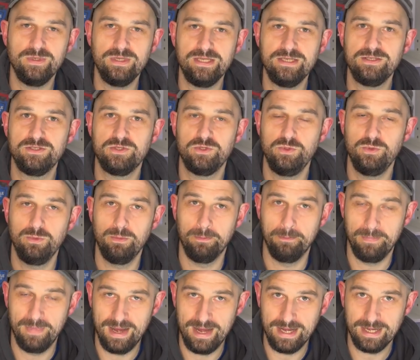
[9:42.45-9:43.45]
need to
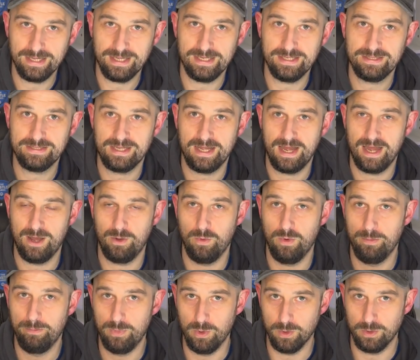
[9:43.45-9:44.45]
market
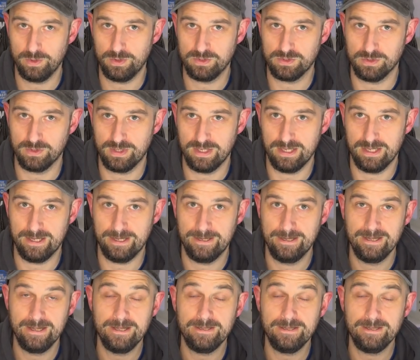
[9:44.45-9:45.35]
our books, okay?